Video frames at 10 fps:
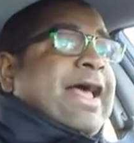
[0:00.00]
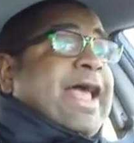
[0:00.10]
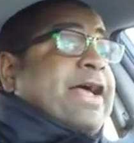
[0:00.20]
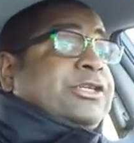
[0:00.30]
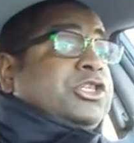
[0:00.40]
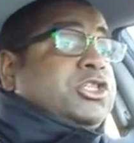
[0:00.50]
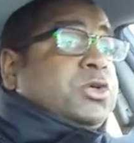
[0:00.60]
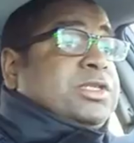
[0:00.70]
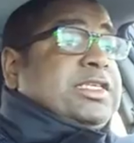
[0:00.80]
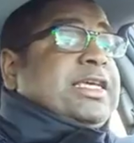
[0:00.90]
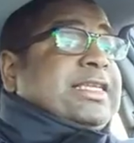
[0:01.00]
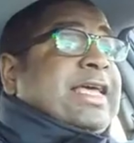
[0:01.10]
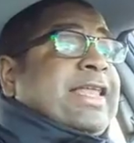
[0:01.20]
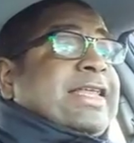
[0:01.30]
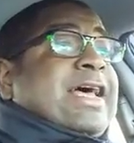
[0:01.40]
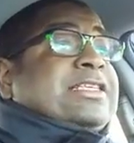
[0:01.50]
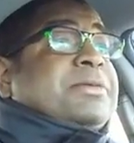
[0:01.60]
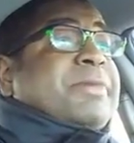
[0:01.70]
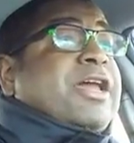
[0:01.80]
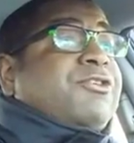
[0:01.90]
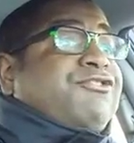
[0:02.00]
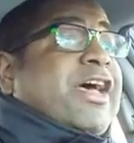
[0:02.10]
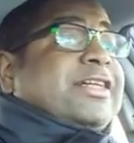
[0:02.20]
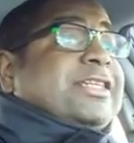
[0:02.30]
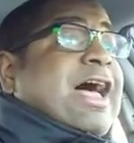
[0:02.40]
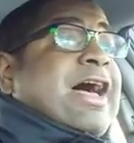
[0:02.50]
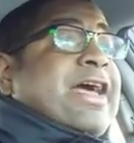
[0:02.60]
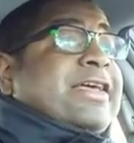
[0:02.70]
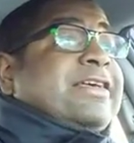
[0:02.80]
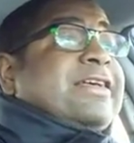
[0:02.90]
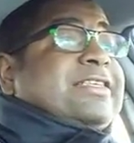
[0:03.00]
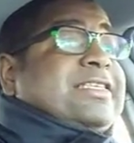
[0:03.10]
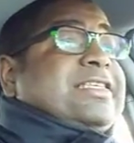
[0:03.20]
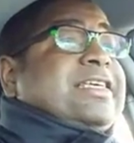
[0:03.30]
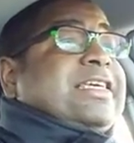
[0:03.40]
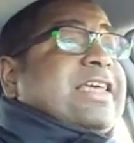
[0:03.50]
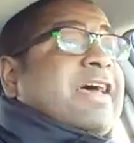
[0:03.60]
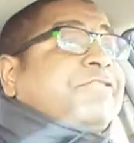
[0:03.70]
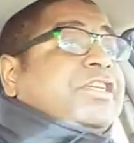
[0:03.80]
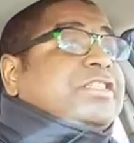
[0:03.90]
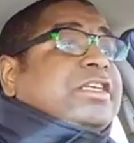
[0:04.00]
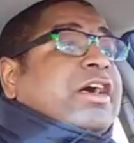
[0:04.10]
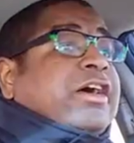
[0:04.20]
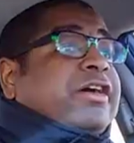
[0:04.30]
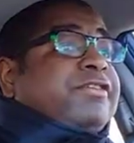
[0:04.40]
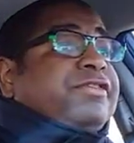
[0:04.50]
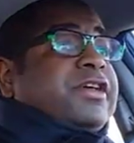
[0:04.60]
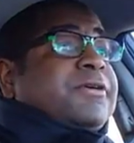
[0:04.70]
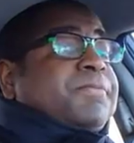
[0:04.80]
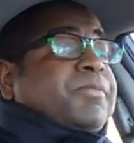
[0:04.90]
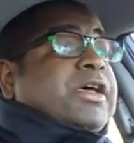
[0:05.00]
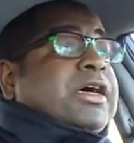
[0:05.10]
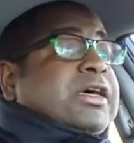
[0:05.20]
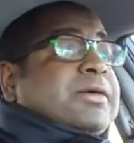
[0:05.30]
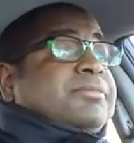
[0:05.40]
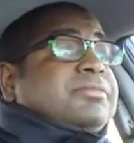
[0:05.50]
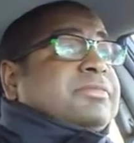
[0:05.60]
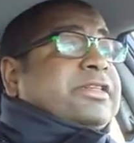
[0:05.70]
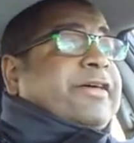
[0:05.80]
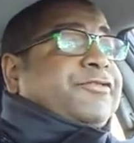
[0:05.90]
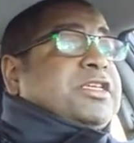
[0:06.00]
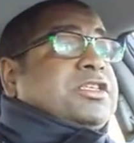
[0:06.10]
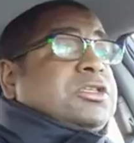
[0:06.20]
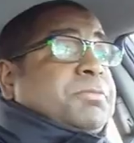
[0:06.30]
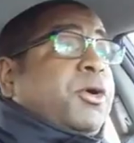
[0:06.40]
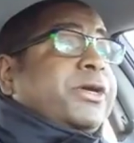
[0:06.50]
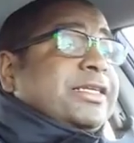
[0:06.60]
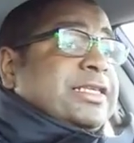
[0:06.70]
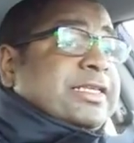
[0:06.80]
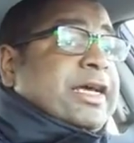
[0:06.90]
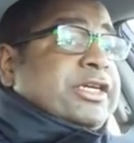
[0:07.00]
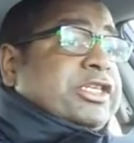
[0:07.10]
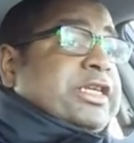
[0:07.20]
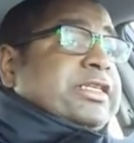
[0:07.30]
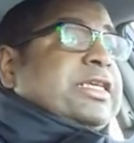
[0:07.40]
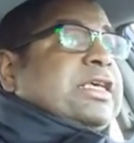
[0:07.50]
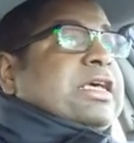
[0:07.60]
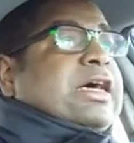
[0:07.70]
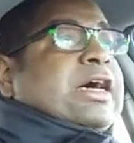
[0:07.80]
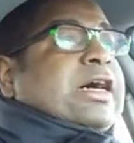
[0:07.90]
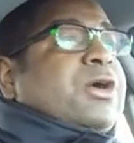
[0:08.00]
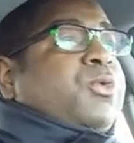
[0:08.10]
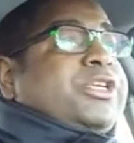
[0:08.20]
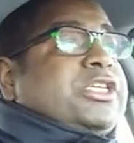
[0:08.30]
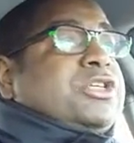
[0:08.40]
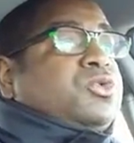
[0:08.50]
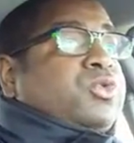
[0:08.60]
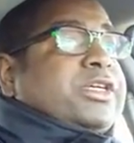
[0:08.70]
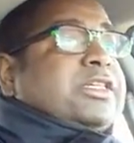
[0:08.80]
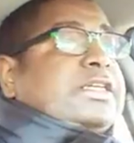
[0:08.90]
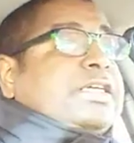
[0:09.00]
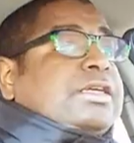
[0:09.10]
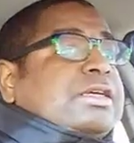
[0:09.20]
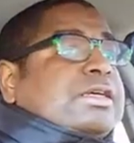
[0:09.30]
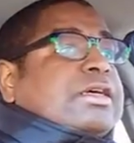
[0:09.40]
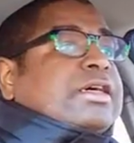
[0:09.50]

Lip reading: I just don't see it. And as a matter of fact, I see evidence of lefties supporting this kind of shit, which is really